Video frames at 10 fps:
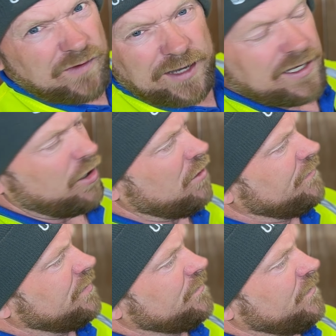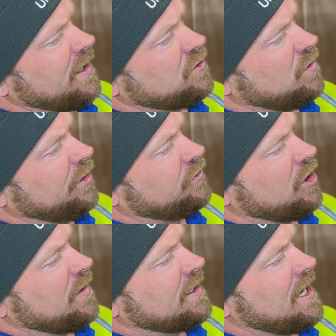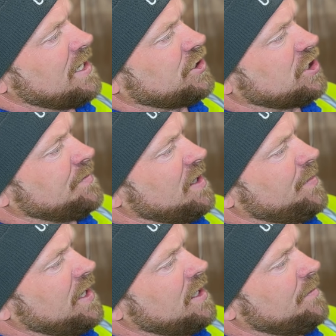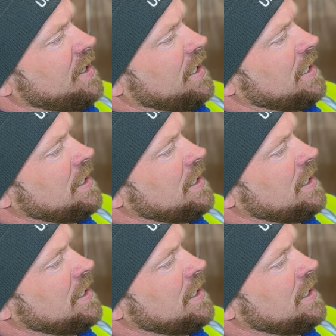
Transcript: round it off. That's all I do. Again, it's just me being a bit